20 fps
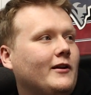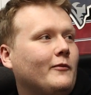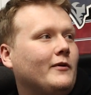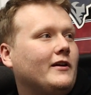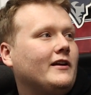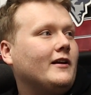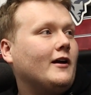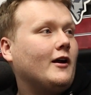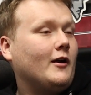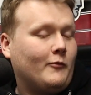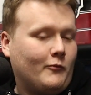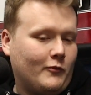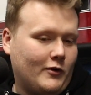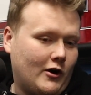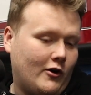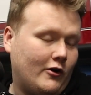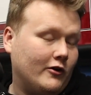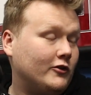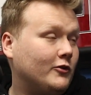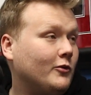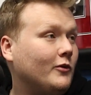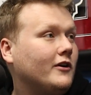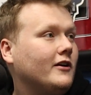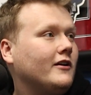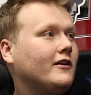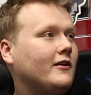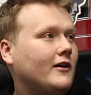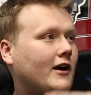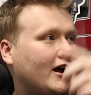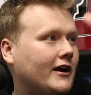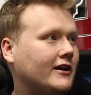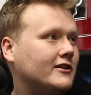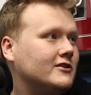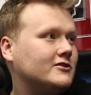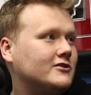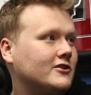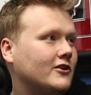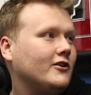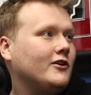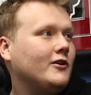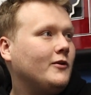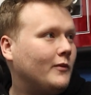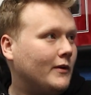and we on Twitter I can show you.